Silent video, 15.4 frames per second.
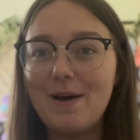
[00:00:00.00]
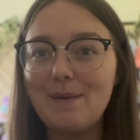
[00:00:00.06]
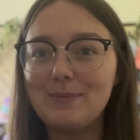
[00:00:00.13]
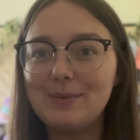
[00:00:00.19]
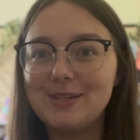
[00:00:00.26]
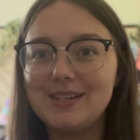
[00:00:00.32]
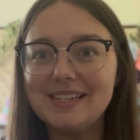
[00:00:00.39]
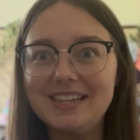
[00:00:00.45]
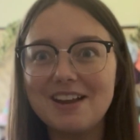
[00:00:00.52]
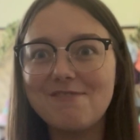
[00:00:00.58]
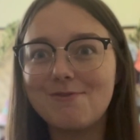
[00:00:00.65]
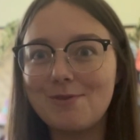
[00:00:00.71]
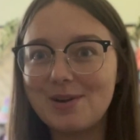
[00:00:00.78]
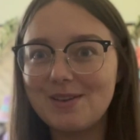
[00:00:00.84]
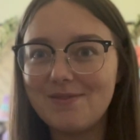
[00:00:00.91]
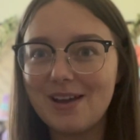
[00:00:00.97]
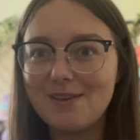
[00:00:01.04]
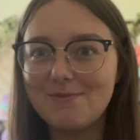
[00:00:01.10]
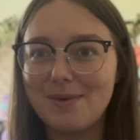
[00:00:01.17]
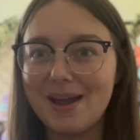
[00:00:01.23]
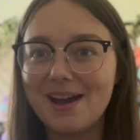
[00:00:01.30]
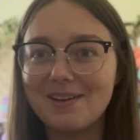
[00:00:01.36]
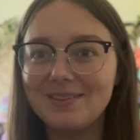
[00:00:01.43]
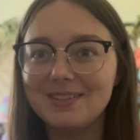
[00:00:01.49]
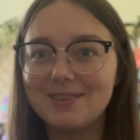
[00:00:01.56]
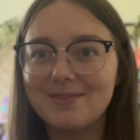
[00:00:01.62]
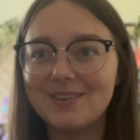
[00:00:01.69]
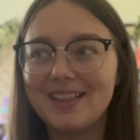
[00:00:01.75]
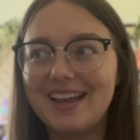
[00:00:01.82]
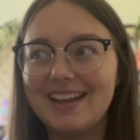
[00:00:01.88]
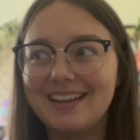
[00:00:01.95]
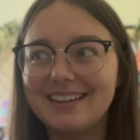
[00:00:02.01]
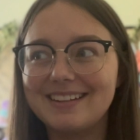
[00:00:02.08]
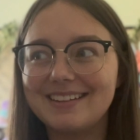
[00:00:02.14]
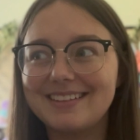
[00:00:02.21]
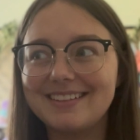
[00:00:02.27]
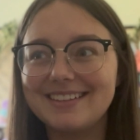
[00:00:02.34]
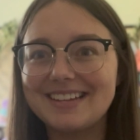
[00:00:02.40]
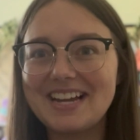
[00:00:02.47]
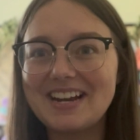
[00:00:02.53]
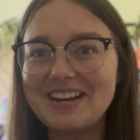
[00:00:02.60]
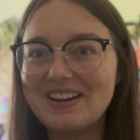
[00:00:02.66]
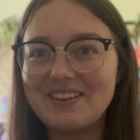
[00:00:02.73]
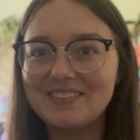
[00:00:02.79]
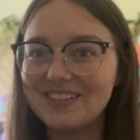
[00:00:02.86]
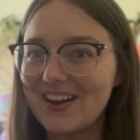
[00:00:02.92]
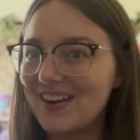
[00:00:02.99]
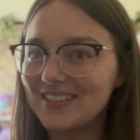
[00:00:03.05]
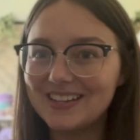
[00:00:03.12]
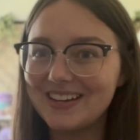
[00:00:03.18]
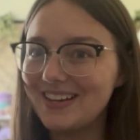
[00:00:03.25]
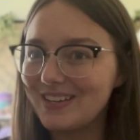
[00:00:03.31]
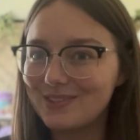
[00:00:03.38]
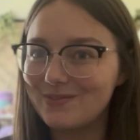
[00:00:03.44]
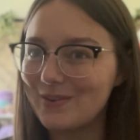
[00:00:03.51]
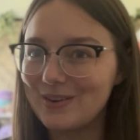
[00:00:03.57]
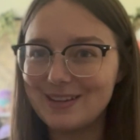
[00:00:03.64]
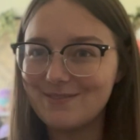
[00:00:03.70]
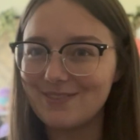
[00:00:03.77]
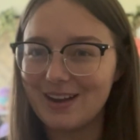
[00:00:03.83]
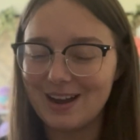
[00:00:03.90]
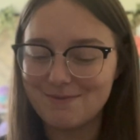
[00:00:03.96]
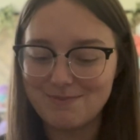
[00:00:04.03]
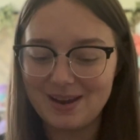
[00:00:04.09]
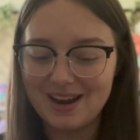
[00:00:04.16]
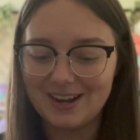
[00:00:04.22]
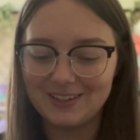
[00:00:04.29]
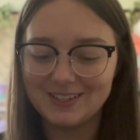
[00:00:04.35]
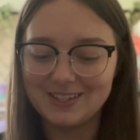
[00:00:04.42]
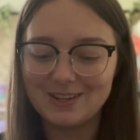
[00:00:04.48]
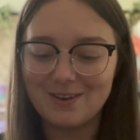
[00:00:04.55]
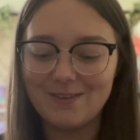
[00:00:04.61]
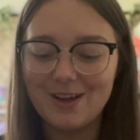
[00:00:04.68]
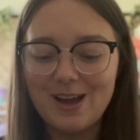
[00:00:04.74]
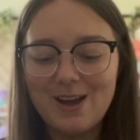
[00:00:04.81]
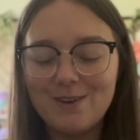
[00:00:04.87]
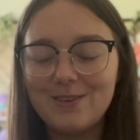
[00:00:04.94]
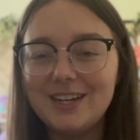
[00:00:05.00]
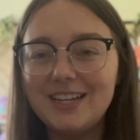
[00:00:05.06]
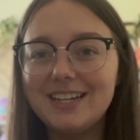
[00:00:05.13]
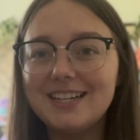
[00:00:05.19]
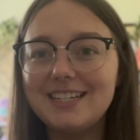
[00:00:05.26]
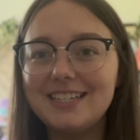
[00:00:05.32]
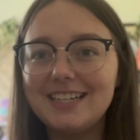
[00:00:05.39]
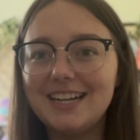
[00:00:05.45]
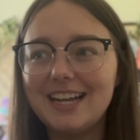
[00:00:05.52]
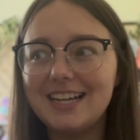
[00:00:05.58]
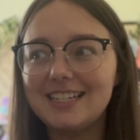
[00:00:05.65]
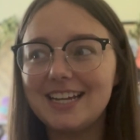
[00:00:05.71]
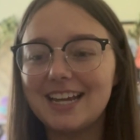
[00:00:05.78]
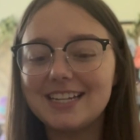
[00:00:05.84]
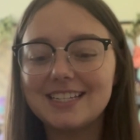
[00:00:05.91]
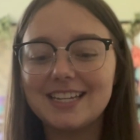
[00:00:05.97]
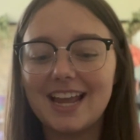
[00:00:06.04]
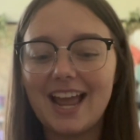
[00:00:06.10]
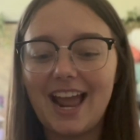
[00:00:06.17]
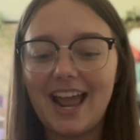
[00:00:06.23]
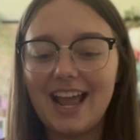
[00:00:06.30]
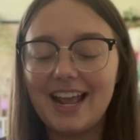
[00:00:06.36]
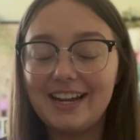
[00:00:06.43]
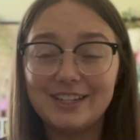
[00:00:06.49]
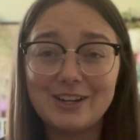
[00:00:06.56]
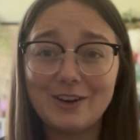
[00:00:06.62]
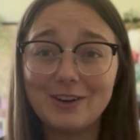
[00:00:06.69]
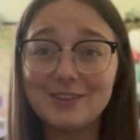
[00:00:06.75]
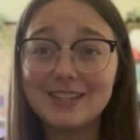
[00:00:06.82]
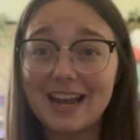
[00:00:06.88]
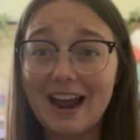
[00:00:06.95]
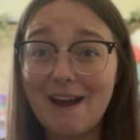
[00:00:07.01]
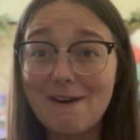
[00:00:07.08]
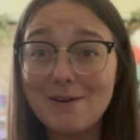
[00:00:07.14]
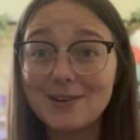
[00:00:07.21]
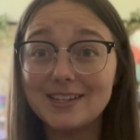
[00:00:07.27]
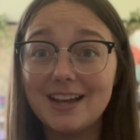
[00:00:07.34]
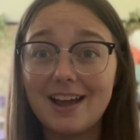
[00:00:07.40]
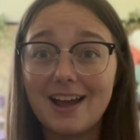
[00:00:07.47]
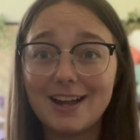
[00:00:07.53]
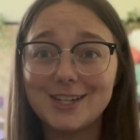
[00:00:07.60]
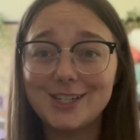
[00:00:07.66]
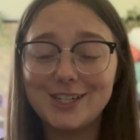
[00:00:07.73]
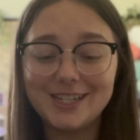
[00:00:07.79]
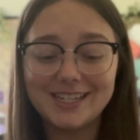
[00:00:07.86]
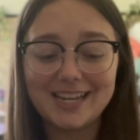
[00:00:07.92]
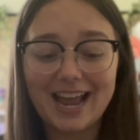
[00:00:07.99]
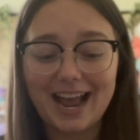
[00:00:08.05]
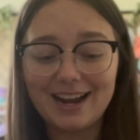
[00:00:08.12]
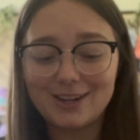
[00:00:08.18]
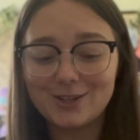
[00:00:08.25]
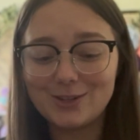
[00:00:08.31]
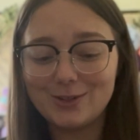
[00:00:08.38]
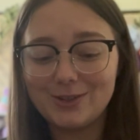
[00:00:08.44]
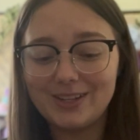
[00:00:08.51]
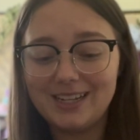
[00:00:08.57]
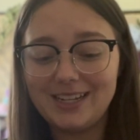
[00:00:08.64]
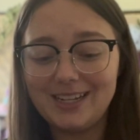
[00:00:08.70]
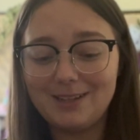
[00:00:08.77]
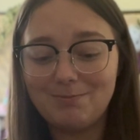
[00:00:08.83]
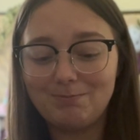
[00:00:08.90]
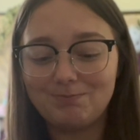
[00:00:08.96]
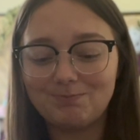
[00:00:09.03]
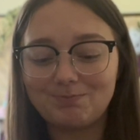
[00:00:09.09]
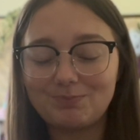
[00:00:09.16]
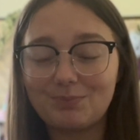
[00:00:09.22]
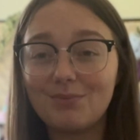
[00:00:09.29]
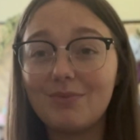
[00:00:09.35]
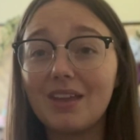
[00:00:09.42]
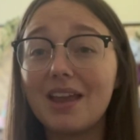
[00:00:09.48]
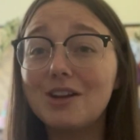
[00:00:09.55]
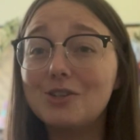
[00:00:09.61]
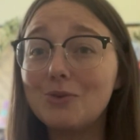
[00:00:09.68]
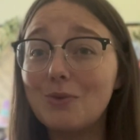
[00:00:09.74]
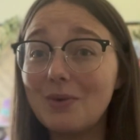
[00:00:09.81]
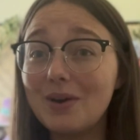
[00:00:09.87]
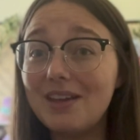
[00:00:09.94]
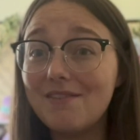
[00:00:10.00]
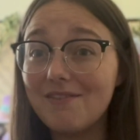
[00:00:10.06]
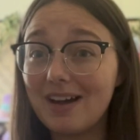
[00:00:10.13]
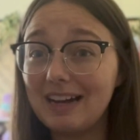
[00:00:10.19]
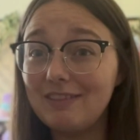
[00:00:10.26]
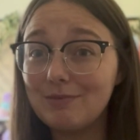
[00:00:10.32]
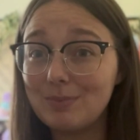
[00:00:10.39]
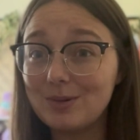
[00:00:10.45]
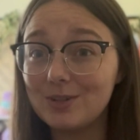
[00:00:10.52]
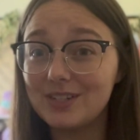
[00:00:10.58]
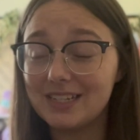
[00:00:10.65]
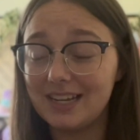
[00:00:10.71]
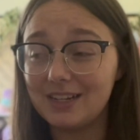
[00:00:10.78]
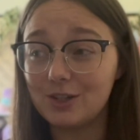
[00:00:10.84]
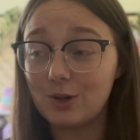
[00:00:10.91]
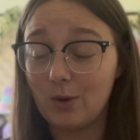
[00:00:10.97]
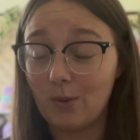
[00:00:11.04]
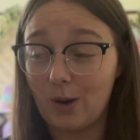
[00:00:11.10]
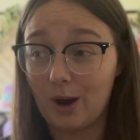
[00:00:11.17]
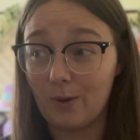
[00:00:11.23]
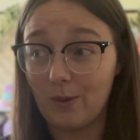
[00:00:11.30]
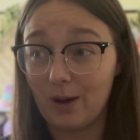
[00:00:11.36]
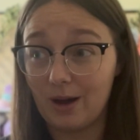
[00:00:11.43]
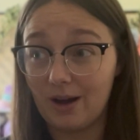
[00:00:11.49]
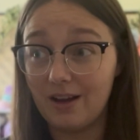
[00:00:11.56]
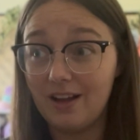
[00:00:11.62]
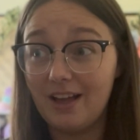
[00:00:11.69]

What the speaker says: She's like 45 pounds, and we're like, and no dachshund is 45 pounds. So we did a DNA test, and turns out she is actually 25% Chihuahua,